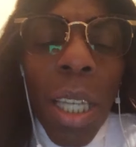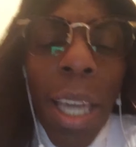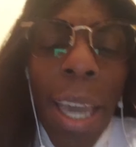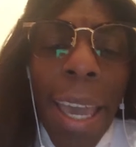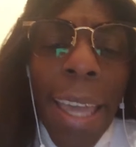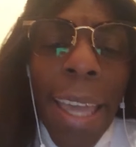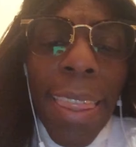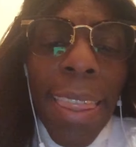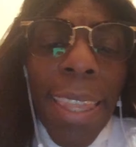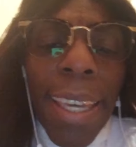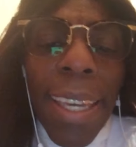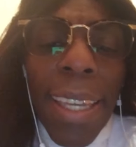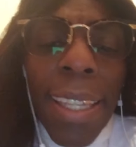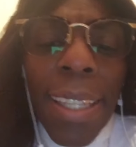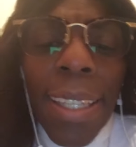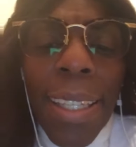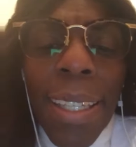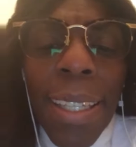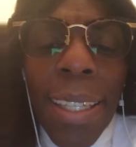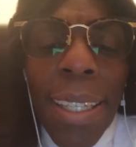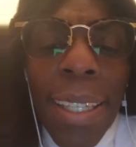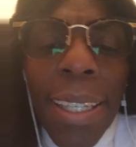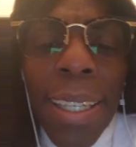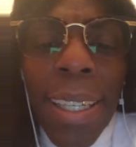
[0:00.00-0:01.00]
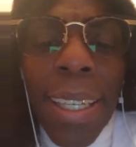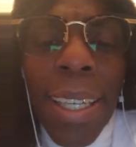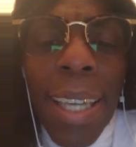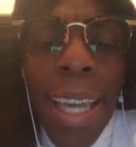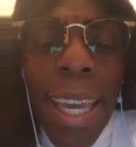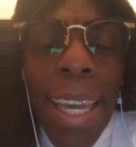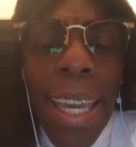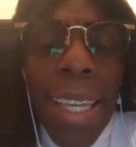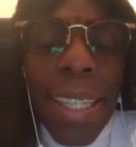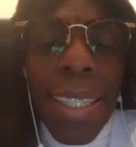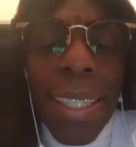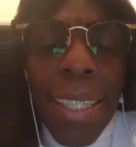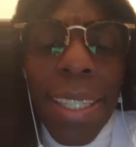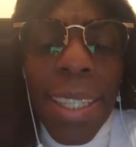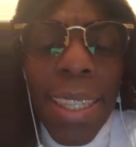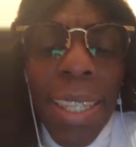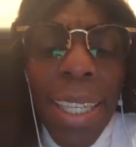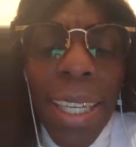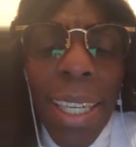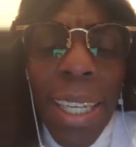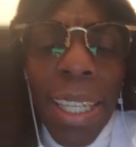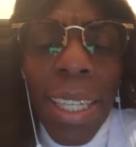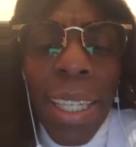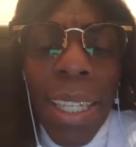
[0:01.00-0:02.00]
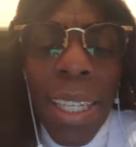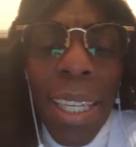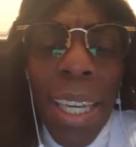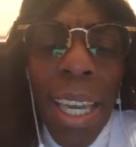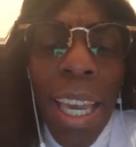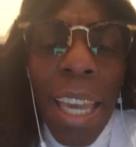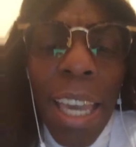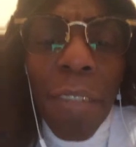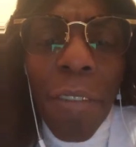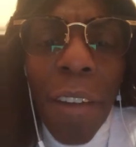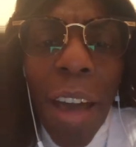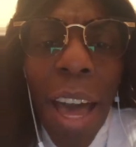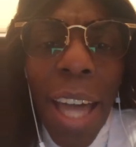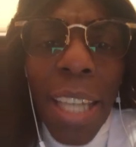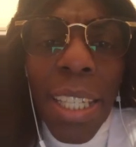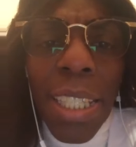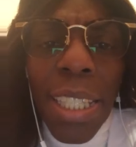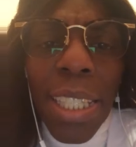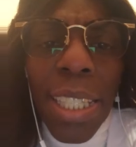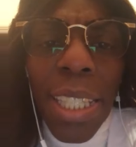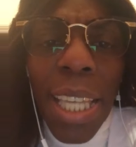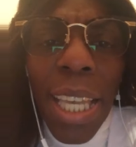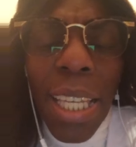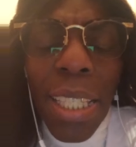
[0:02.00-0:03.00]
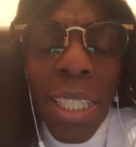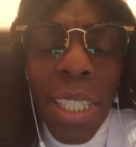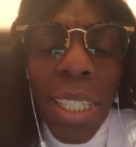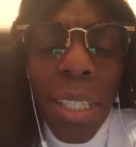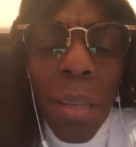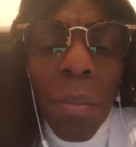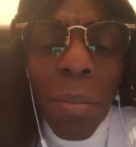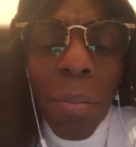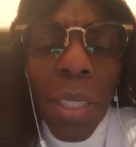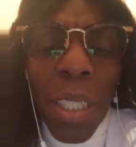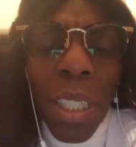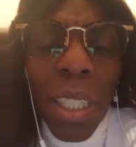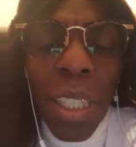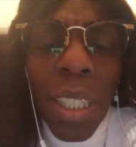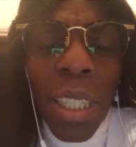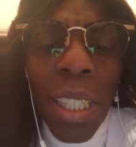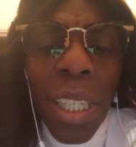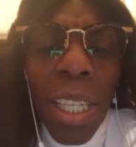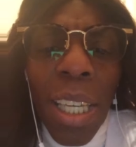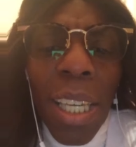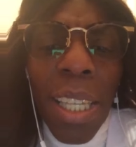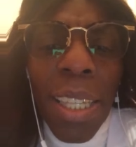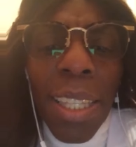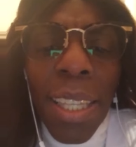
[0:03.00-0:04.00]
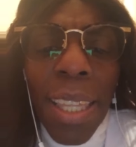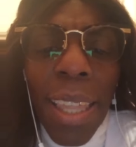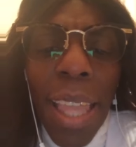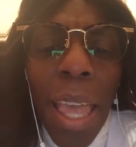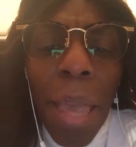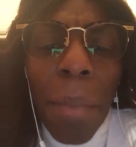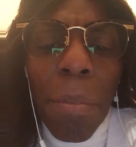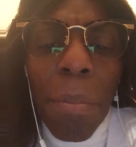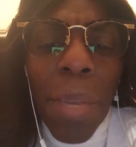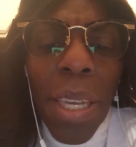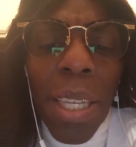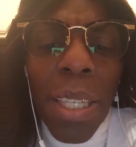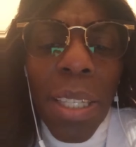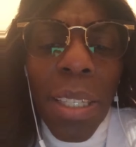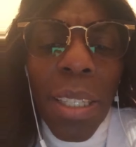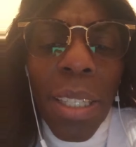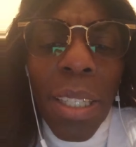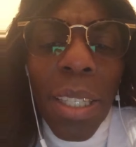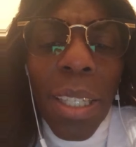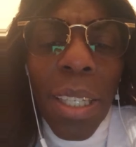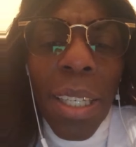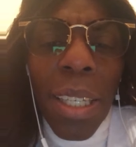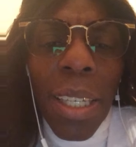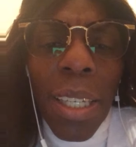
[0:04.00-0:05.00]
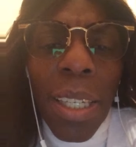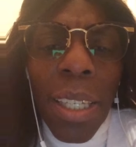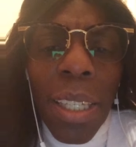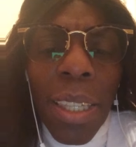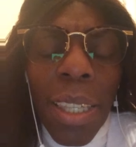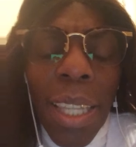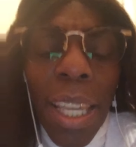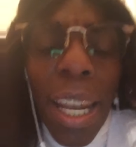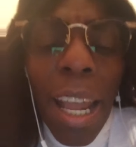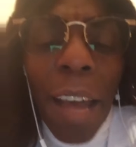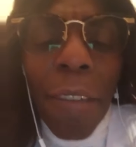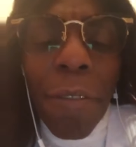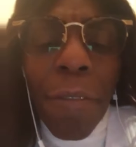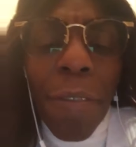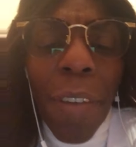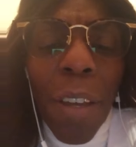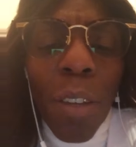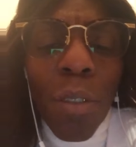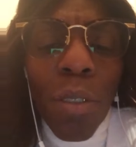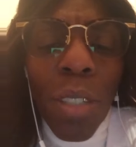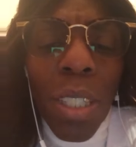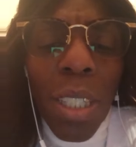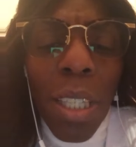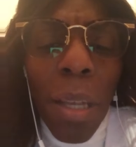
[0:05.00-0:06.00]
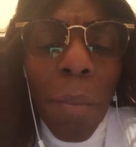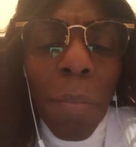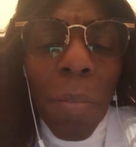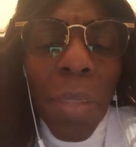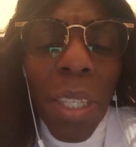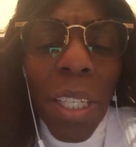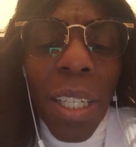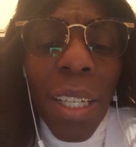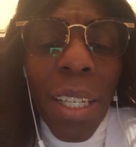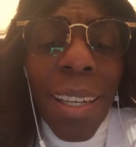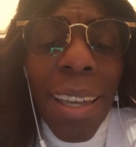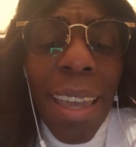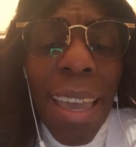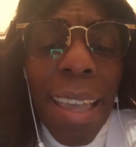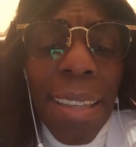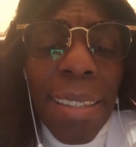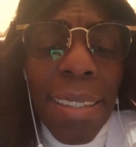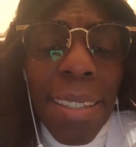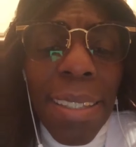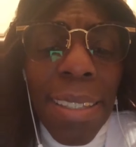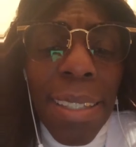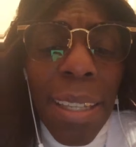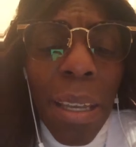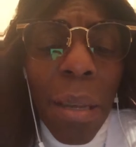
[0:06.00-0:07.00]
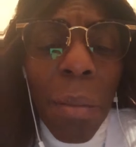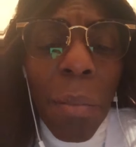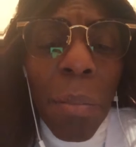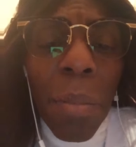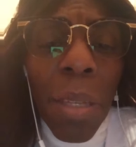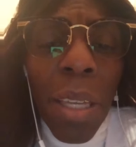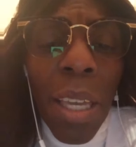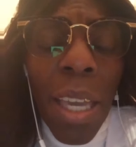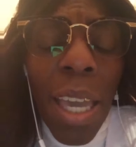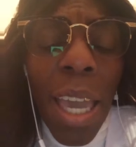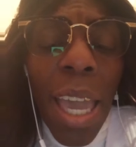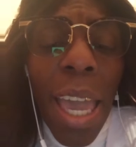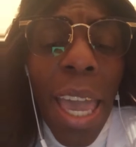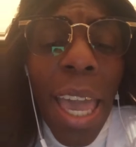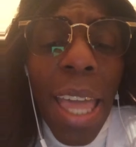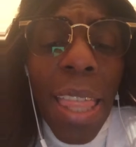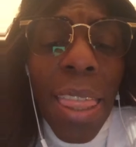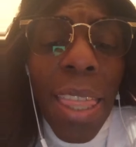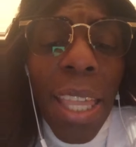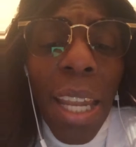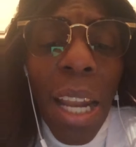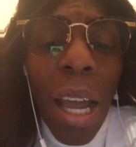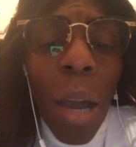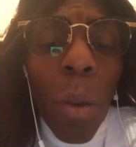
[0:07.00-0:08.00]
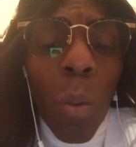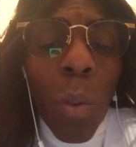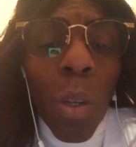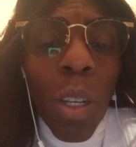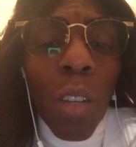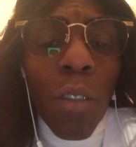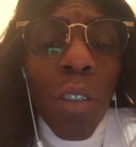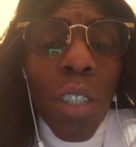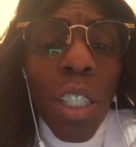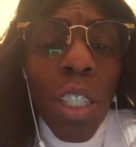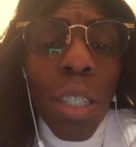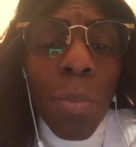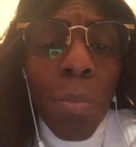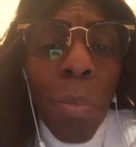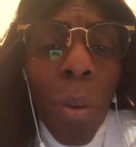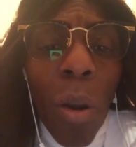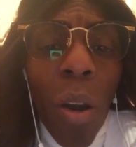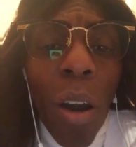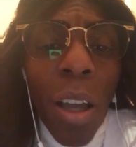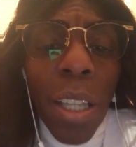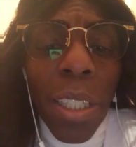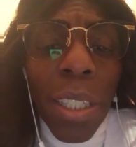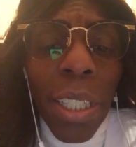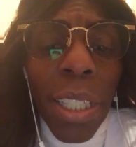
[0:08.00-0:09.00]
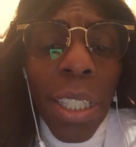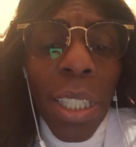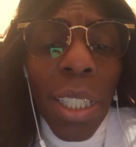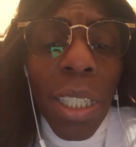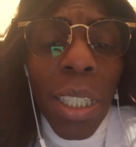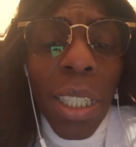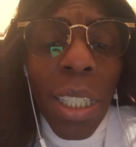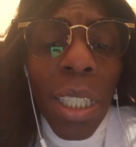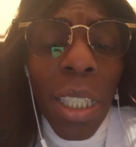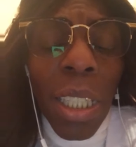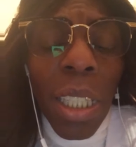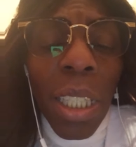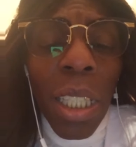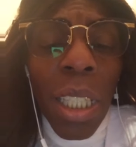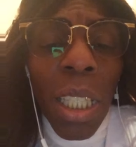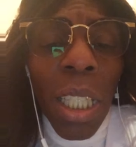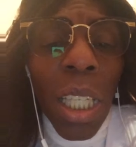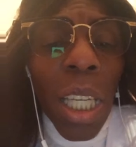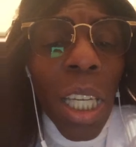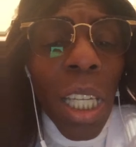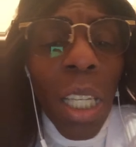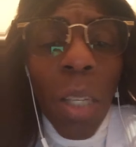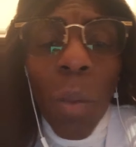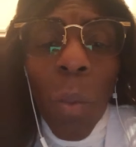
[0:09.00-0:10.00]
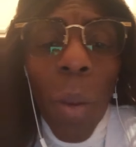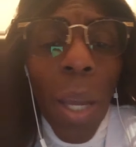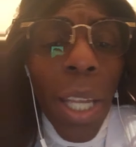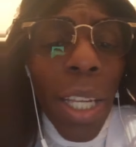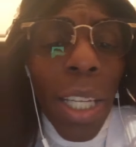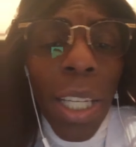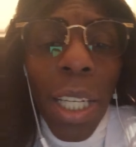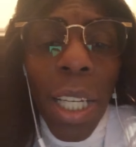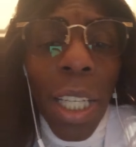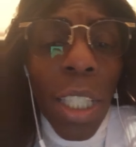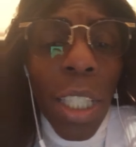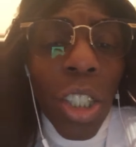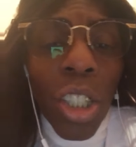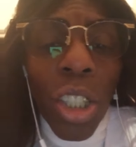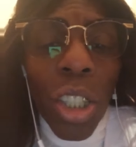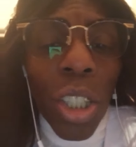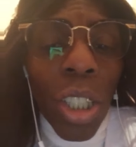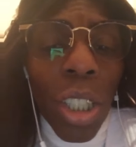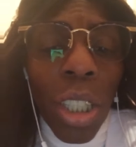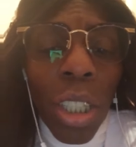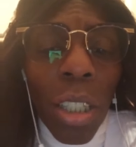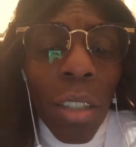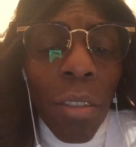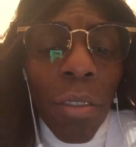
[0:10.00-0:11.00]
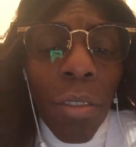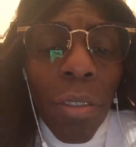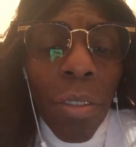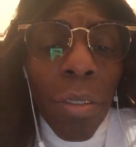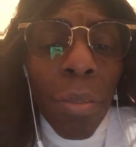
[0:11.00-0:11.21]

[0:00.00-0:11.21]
And then, here's the thing. If I had said something, then that meant that I felt something against them. And then I would have responded in a way that I shouldn't have.